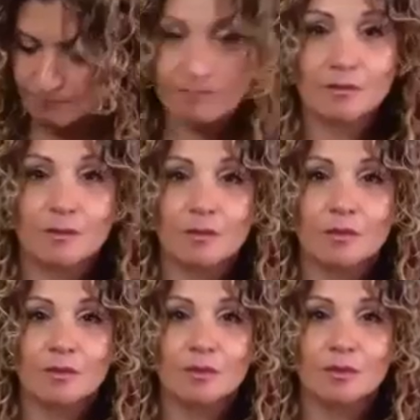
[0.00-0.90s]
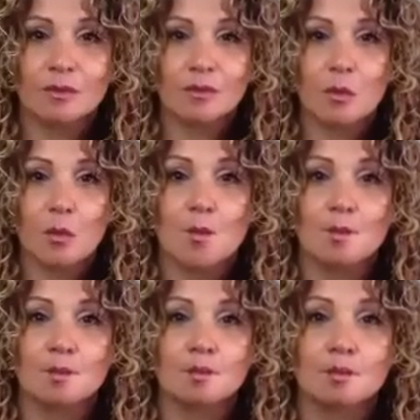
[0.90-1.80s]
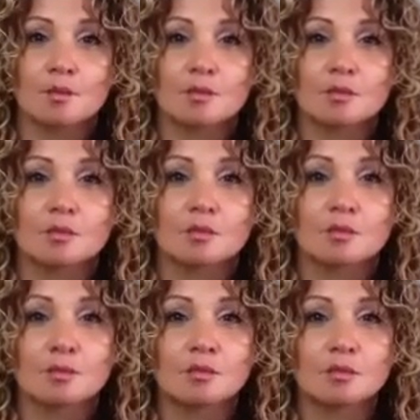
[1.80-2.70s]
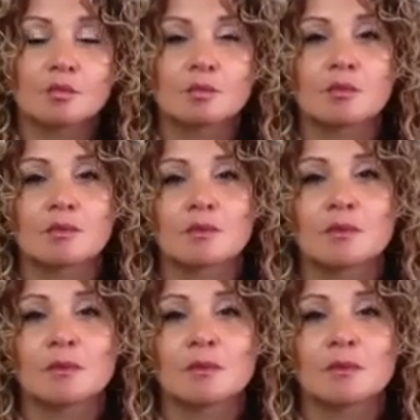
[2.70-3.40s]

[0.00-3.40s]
(silent)